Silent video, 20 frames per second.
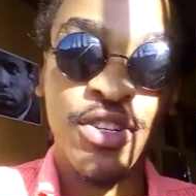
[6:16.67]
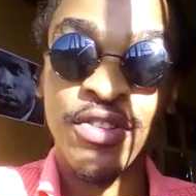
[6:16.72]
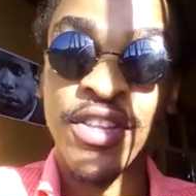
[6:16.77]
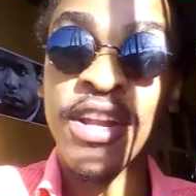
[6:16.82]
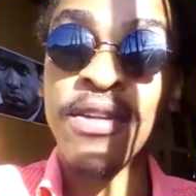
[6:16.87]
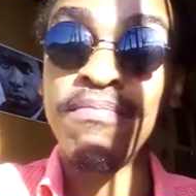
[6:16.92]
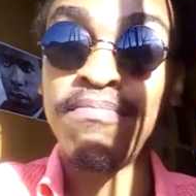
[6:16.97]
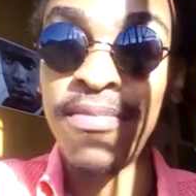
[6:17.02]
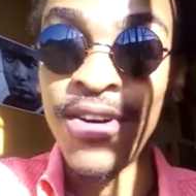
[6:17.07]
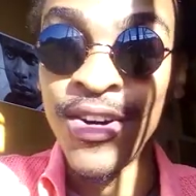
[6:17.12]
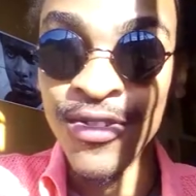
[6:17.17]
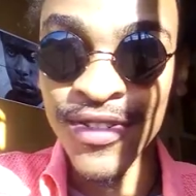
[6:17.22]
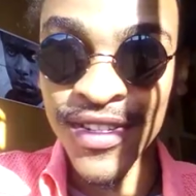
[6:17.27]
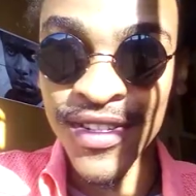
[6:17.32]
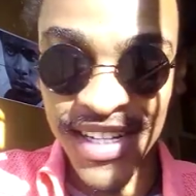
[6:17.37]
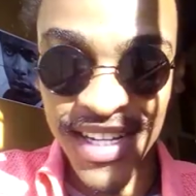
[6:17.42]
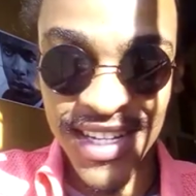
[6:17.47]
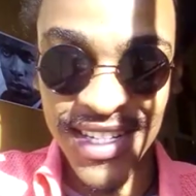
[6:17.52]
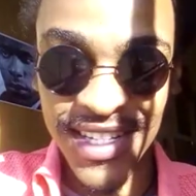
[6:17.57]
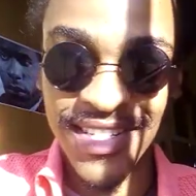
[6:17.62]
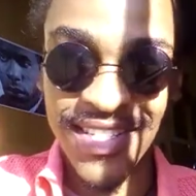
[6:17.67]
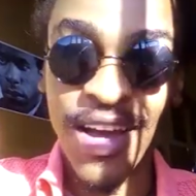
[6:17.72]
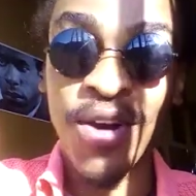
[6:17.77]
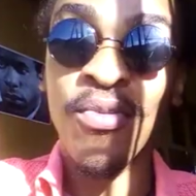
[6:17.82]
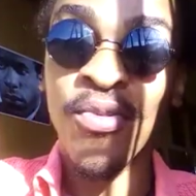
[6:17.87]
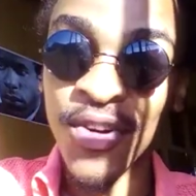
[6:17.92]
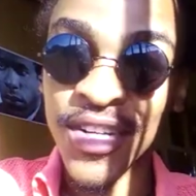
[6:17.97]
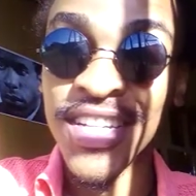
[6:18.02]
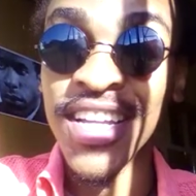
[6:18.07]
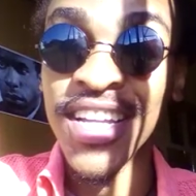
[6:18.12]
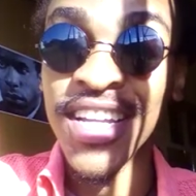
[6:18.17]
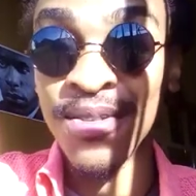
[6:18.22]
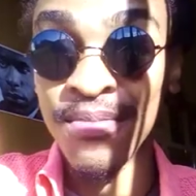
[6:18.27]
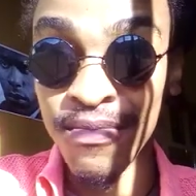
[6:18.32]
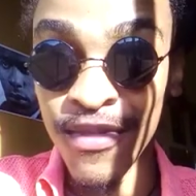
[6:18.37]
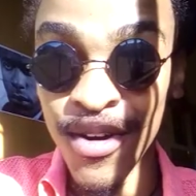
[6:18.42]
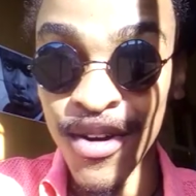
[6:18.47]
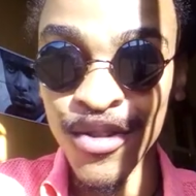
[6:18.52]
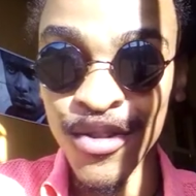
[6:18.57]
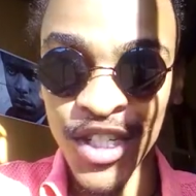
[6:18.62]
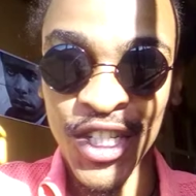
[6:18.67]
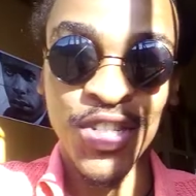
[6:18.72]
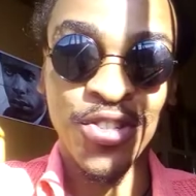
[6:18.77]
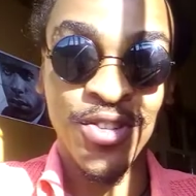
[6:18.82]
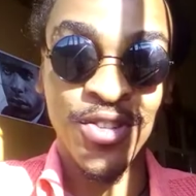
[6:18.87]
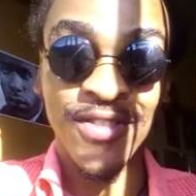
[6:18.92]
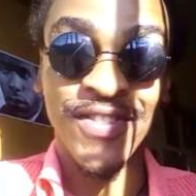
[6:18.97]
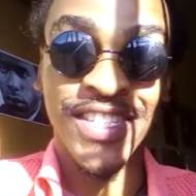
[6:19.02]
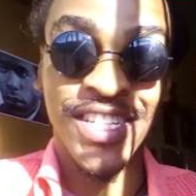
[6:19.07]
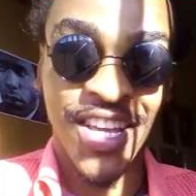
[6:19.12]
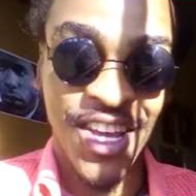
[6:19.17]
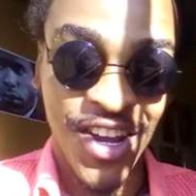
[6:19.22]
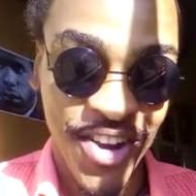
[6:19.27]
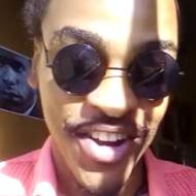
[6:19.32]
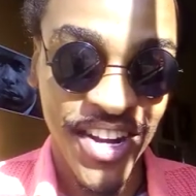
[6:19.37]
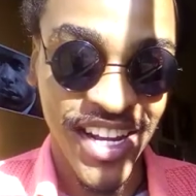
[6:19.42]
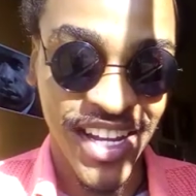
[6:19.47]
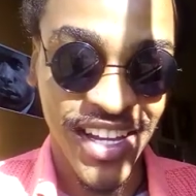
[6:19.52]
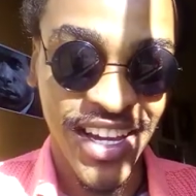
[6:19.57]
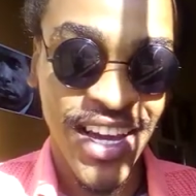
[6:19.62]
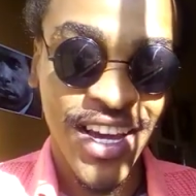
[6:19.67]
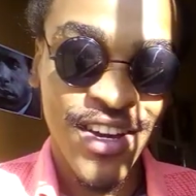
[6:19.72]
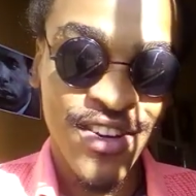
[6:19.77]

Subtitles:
Or that water is a moat which is used for security.